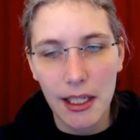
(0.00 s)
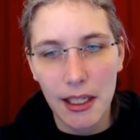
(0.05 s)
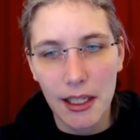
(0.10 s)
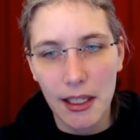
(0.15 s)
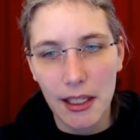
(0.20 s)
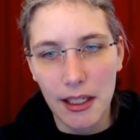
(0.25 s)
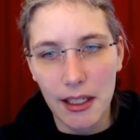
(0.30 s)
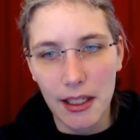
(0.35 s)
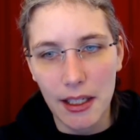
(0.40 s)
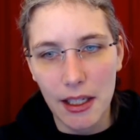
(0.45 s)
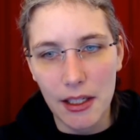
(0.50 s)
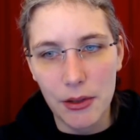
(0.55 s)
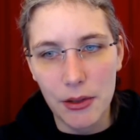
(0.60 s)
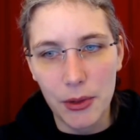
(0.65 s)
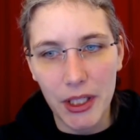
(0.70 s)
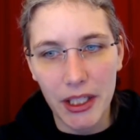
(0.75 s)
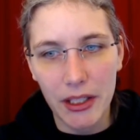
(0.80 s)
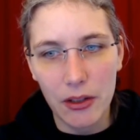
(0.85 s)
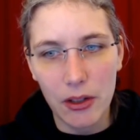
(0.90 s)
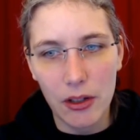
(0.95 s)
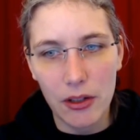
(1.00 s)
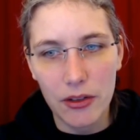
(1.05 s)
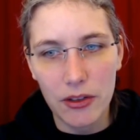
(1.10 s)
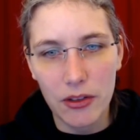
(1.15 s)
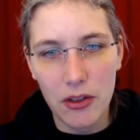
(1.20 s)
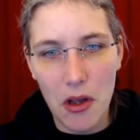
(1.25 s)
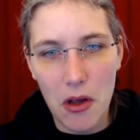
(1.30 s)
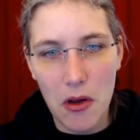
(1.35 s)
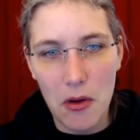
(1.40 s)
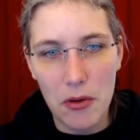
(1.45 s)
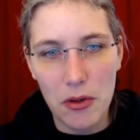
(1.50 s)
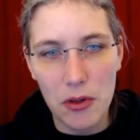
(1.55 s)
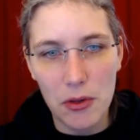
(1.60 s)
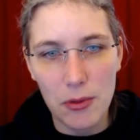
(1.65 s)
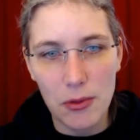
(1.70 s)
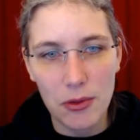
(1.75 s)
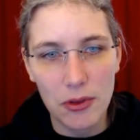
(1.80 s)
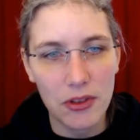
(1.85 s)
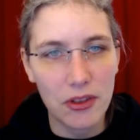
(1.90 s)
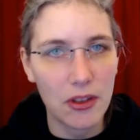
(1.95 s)
Uh, you can also
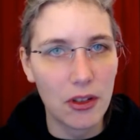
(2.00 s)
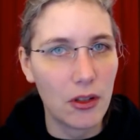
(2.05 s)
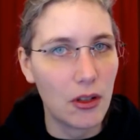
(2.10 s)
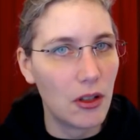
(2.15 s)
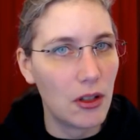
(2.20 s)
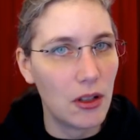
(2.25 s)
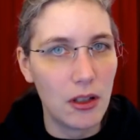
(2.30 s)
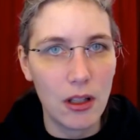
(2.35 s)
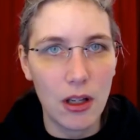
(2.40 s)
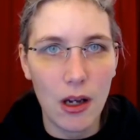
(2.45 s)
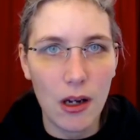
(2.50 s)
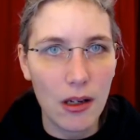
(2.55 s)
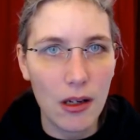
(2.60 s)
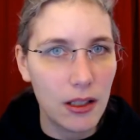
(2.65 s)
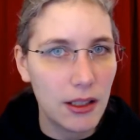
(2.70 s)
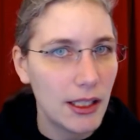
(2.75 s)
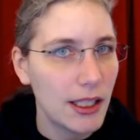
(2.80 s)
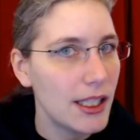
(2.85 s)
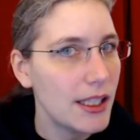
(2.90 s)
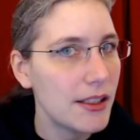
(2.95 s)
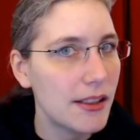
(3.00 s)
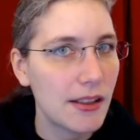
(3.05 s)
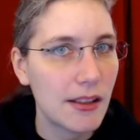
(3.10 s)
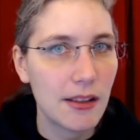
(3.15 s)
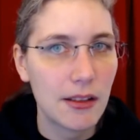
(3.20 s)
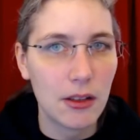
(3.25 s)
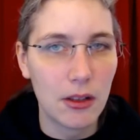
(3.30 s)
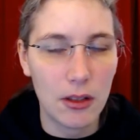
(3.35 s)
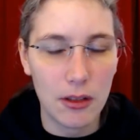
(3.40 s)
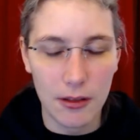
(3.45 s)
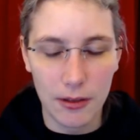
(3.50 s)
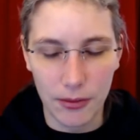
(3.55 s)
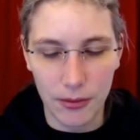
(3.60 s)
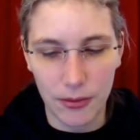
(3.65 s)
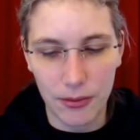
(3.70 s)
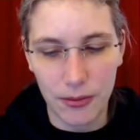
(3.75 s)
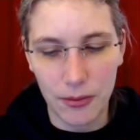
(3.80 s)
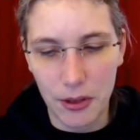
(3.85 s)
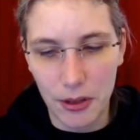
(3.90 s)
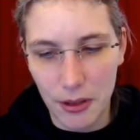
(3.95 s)
use a long list of,
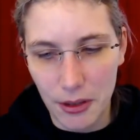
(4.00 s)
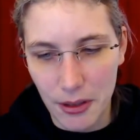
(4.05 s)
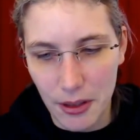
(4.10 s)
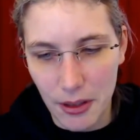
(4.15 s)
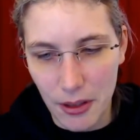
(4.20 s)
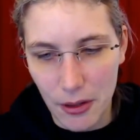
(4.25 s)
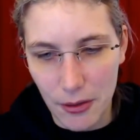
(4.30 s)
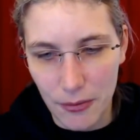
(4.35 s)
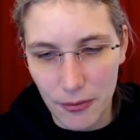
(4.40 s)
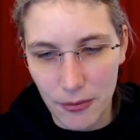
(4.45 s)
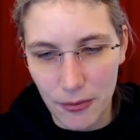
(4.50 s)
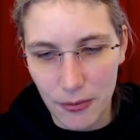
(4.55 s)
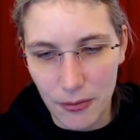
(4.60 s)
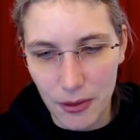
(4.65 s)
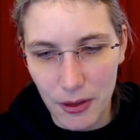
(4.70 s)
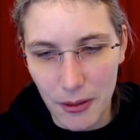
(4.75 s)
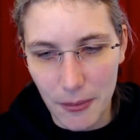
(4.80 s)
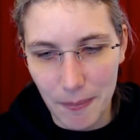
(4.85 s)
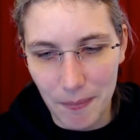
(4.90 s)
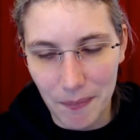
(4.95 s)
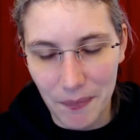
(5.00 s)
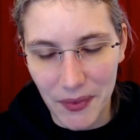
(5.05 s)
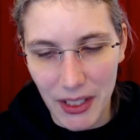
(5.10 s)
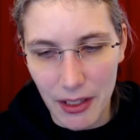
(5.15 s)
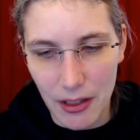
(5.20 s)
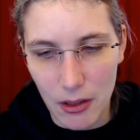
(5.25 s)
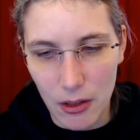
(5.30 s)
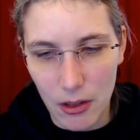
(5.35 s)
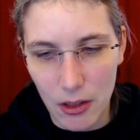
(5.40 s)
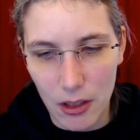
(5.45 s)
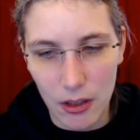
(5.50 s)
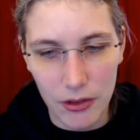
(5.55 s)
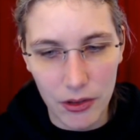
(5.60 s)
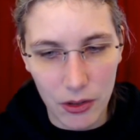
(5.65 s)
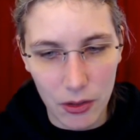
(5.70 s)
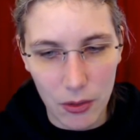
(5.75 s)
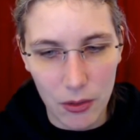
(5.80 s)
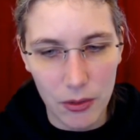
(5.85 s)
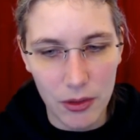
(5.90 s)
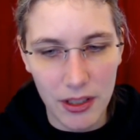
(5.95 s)
uh, of um,
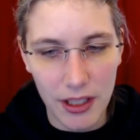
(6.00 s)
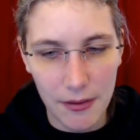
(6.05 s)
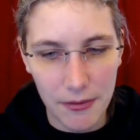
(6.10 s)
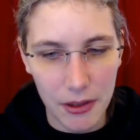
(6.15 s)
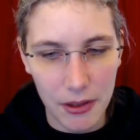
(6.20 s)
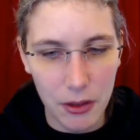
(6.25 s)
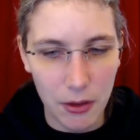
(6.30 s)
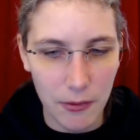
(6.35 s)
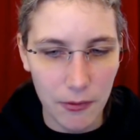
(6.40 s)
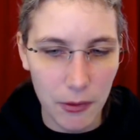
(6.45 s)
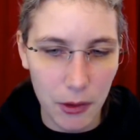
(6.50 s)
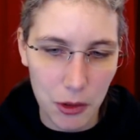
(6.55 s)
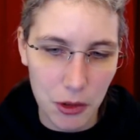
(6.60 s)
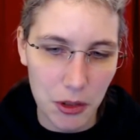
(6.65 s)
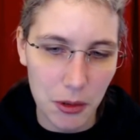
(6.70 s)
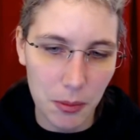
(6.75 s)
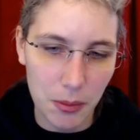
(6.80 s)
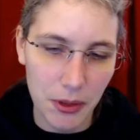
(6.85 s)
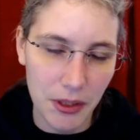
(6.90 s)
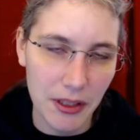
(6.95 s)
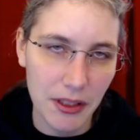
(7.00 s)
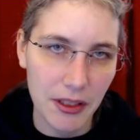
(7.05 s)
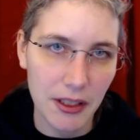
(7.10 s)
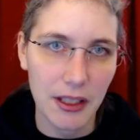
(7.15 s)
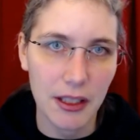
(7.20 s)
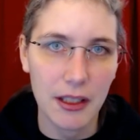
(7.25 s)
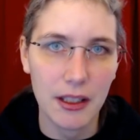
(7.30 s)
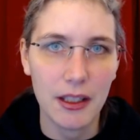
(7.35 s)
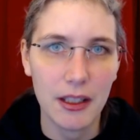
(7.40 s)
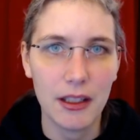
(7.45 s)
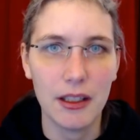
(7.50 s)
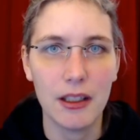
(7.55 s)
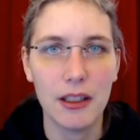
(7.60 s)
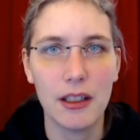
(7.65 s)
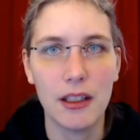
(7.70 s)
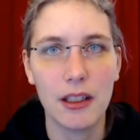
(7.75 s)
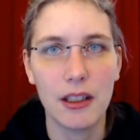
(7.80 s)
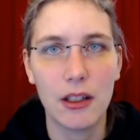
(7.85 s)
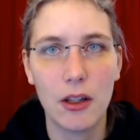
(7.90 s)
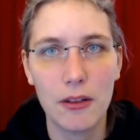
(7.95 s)
also devel.virtualprinter
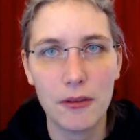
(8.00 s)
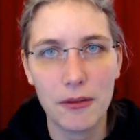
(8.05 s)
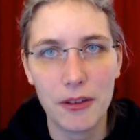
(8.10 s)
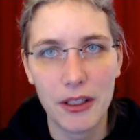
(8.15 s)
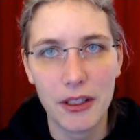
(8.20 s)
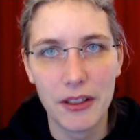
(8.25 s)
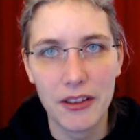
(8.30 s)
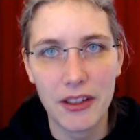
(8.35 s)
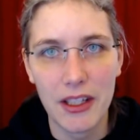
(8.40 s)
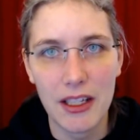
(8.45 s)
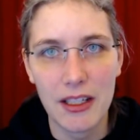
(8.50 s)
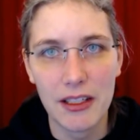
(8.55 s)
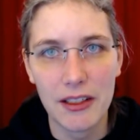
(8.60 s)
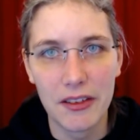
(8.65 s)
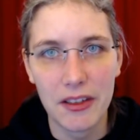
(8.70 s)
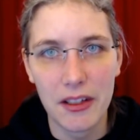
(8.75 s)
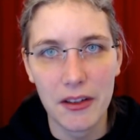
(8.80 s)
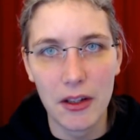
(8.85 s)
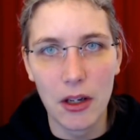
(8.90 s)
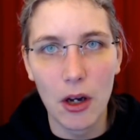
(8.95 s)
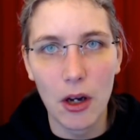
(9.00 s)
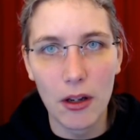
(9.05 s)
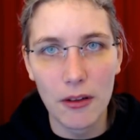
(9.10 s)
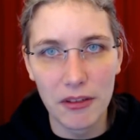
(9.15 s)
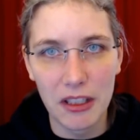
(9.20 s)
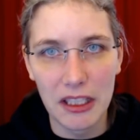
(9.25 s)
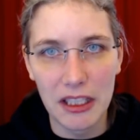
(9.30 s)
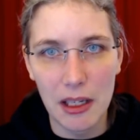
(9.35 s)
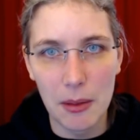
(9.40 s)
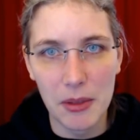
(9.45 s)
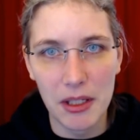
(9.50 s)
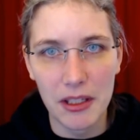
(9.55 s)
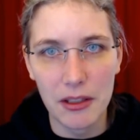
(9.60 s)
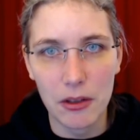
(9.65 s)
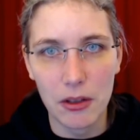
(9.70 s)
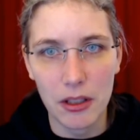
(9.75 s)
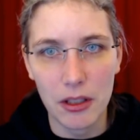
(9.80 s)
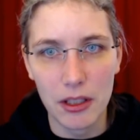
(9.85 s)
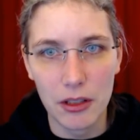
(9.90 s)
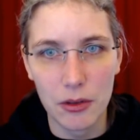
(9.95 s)
uh, config settings in the config YAML in
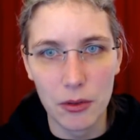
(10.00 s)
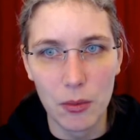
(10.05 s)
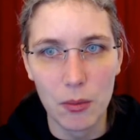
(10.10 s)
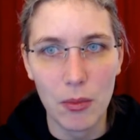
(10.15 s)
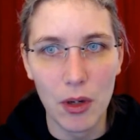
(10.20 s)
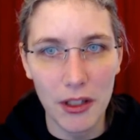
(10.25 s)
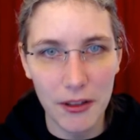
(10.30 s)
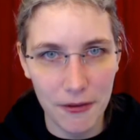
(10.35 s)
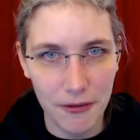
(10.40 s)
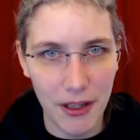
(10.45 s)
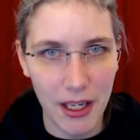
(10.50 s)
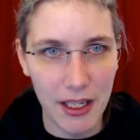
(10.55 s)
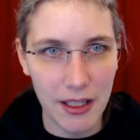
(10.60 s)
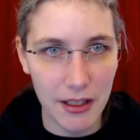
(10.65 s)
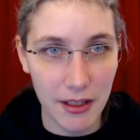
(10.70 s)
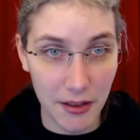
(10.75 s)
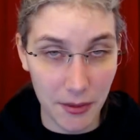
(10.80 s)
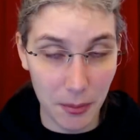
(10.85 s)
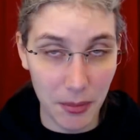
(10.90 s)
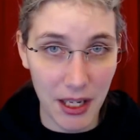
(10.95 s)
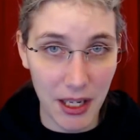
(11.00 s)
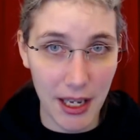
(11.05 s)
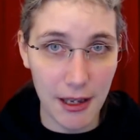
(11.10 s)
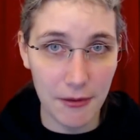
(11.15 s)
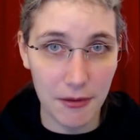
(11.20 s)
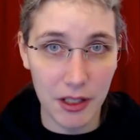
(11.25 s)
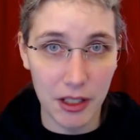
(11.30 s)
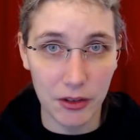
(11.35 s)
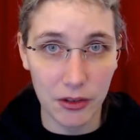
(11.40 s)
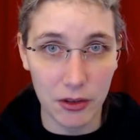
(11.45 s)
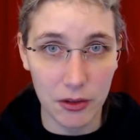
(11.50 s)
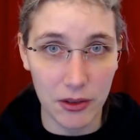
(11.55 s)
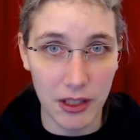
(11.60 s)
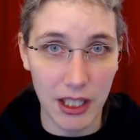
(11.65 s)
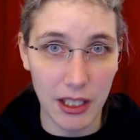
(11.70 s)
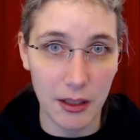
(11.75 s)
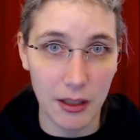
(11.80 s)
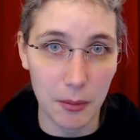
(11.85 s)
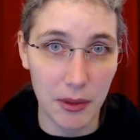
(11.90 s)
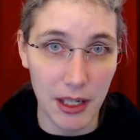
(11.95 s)
order to modify its behavior so
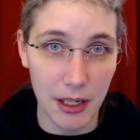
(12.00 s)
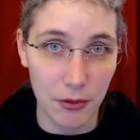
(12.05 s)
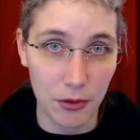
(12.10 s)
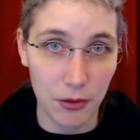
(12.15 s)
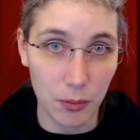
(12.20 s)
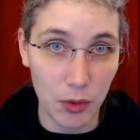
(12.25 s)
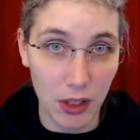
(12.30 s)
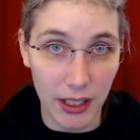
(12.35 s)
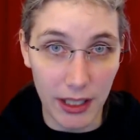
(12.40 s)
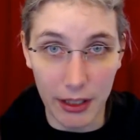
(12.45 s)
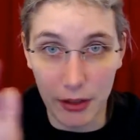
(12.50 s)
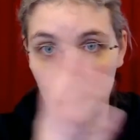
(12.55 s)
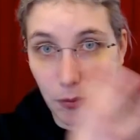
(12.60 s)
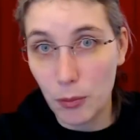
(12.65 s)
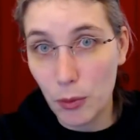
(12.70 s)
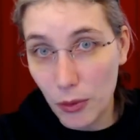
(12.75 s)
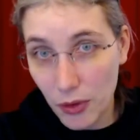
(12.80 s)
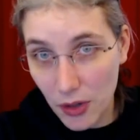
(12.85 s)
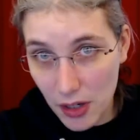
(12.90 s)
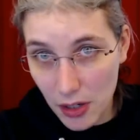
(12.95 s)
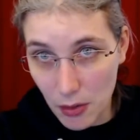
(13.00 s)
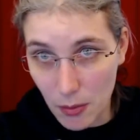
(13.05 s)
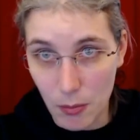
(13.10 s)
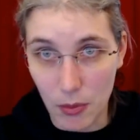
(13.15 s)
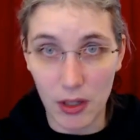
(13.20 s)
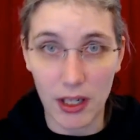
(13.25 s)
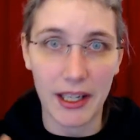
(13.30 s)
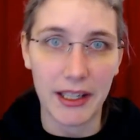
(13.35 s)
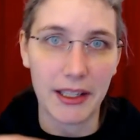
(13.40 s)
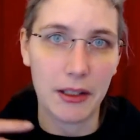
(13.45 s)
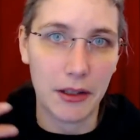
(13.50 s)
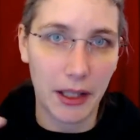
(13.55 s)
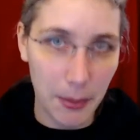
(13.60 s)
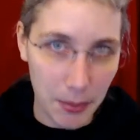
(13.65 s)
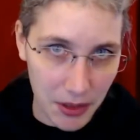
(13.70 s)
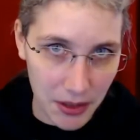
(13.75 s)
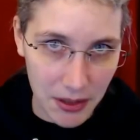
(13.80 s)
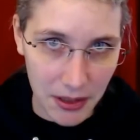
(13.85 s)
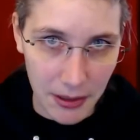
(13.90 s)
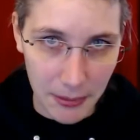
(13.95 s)
that it behaves more like a smoothie or more like a
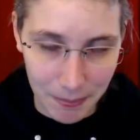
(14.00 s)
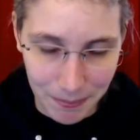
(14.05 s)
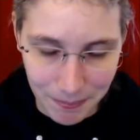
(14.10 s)
Repetier